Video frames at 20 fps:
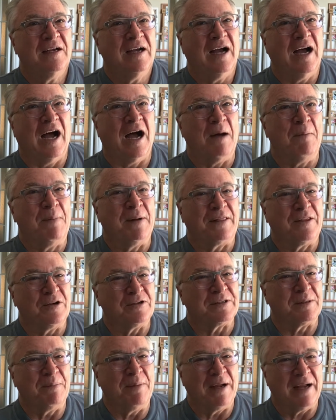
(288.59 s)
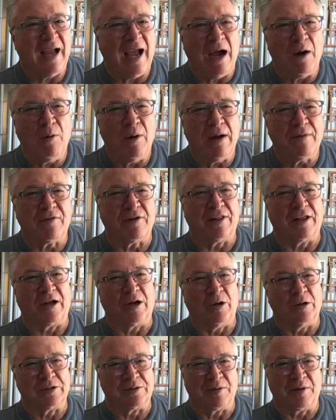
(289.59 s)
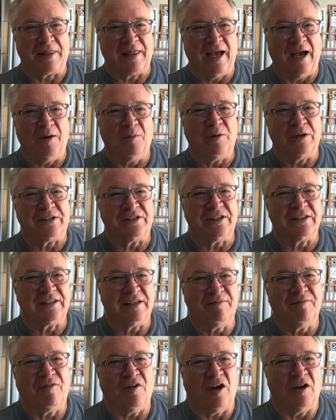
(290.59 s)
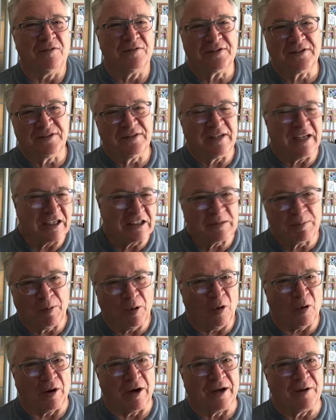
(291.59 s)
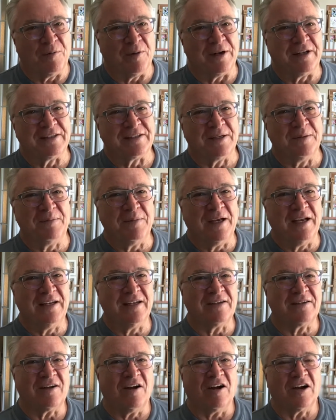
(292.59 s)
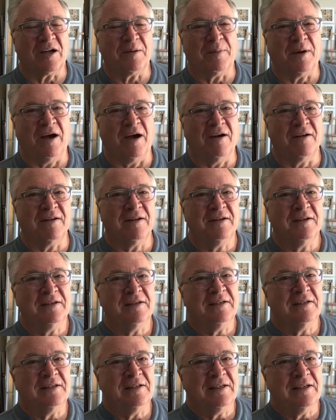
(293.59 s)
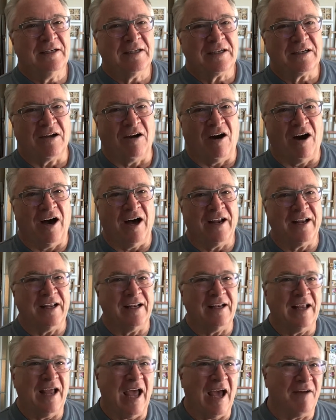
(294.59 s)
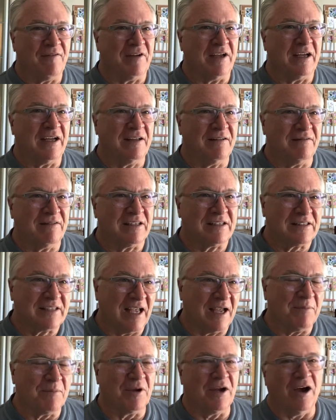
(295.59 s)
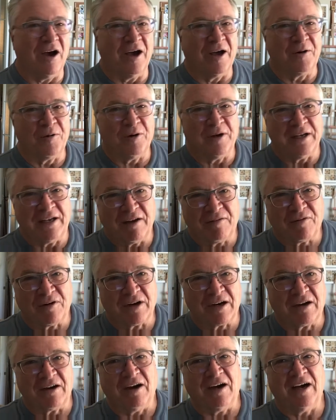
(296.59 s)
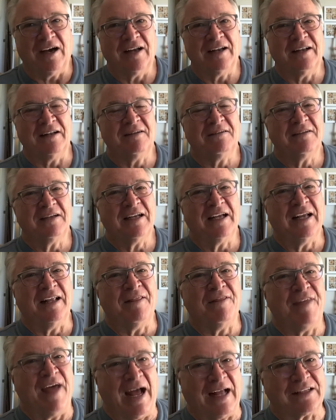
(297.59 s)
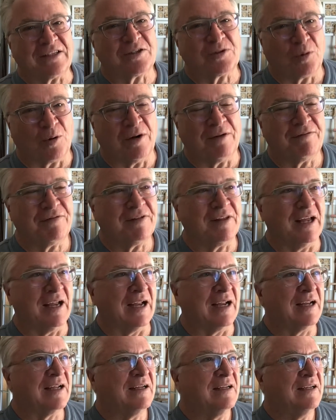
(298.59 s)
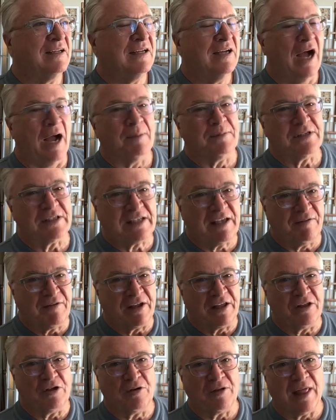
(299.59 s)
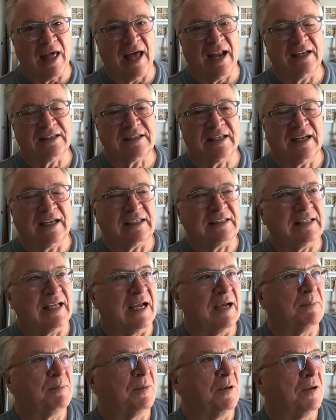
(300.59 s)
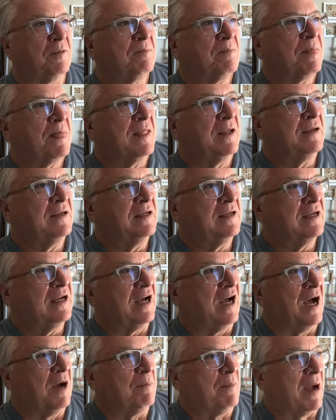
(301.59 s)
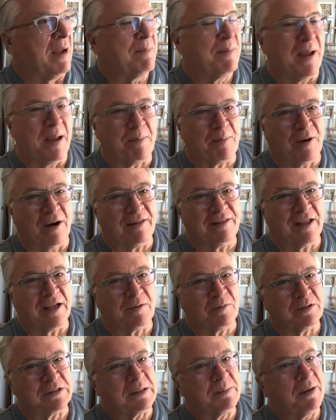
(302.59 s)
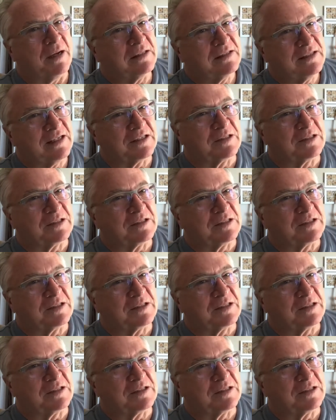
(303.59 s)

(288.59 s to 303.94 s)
But there's a big however that goes with that, which involves exploring. What does it mean to talk about God and having the same God or a different God and that sort of thing? I'm just giving you that as an example. My paper, I think, was about 6